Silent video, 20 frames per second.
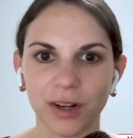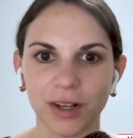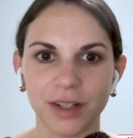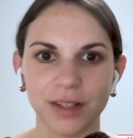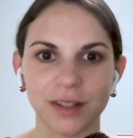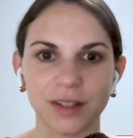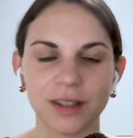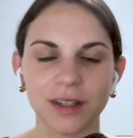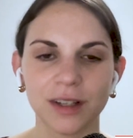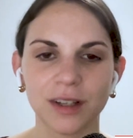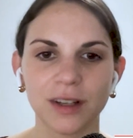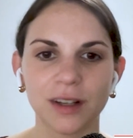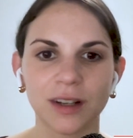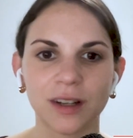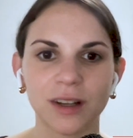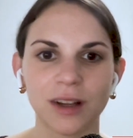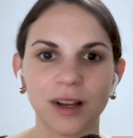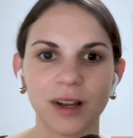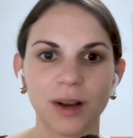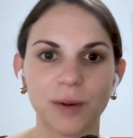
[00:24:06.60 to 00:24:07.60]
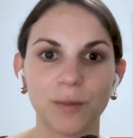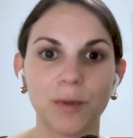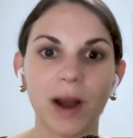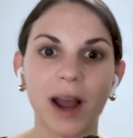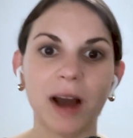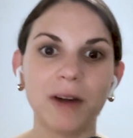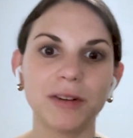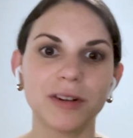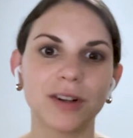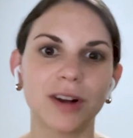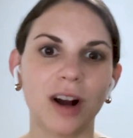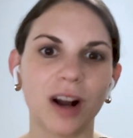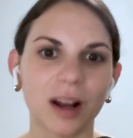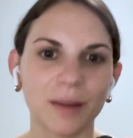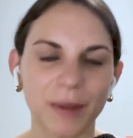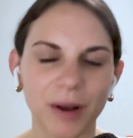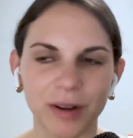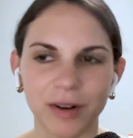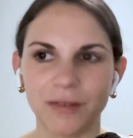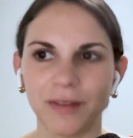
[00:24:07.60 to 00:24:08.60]
as how to talk
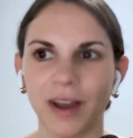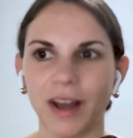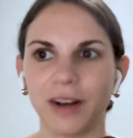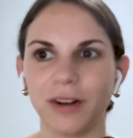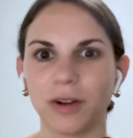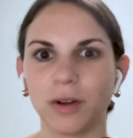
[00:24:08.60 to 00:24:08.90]
about Novatic